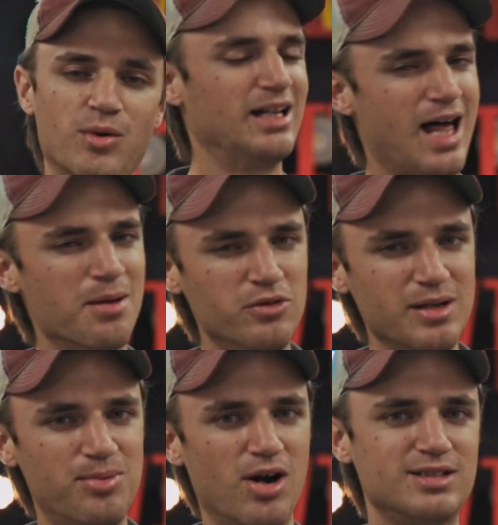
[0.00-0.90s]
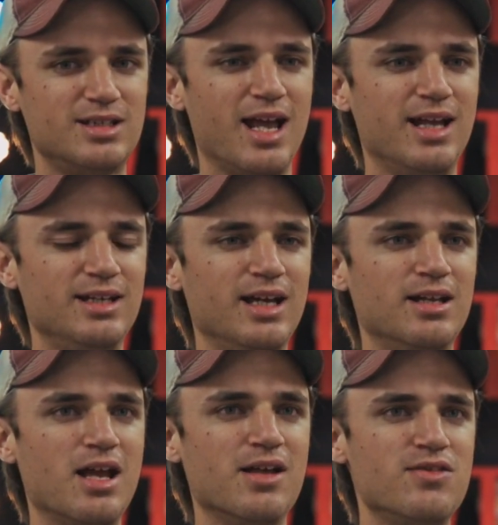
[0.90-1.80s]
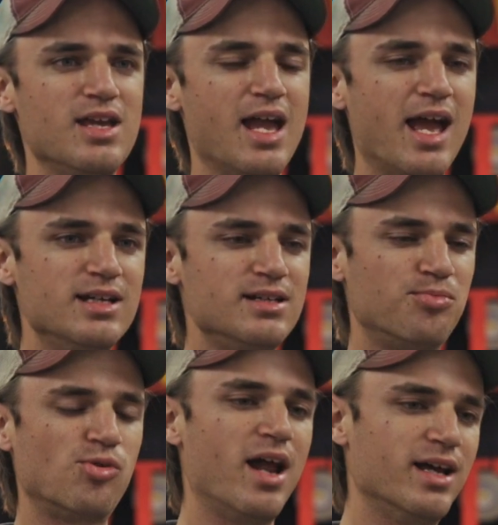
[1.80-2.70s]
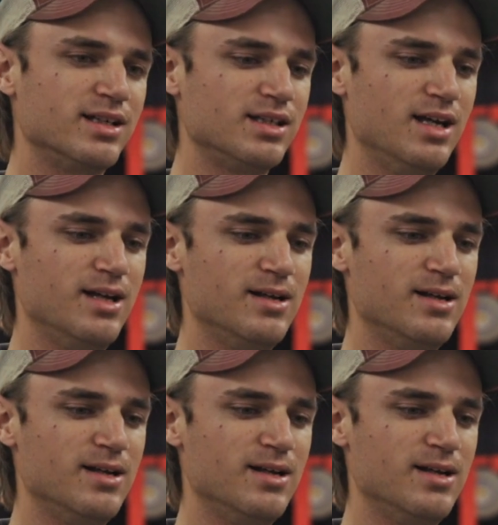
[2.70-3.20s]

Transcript: They had a lot of moving parts, and the end product